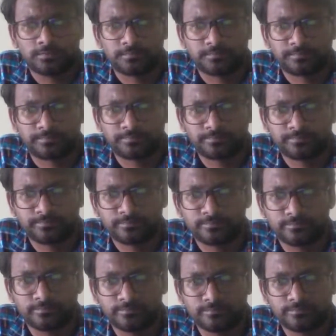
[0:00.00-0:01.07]

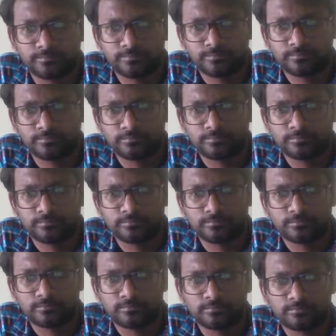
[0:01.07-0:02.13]

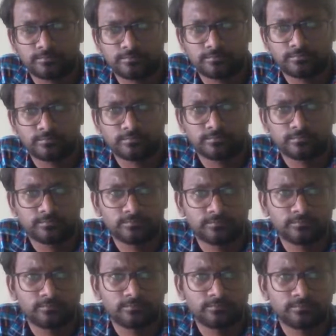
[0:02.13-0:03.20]

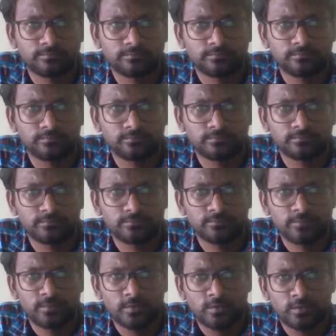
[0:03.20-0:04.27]

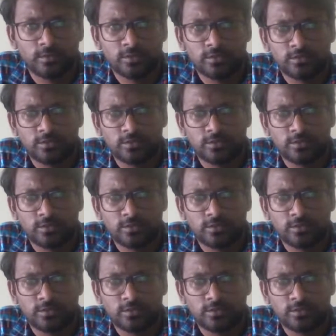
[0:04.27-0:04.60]
(no one is talking)